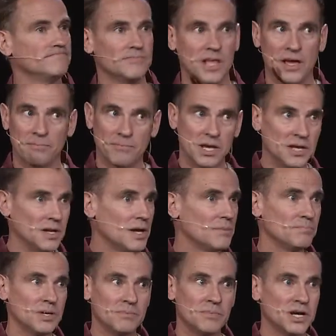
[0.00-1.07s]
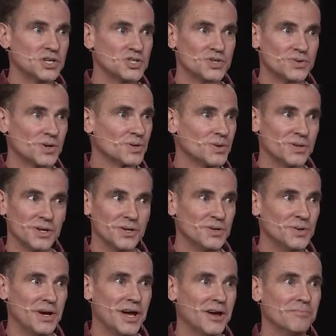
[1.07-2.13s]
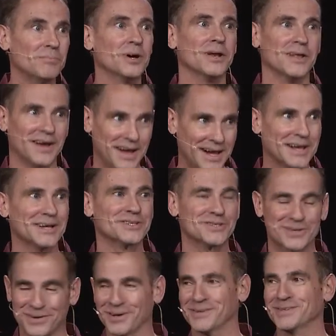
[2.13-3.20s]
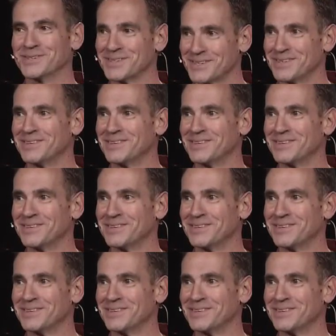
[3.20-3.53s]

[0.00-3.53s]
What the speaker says: That may not be my struggle that you have, but I got struggles.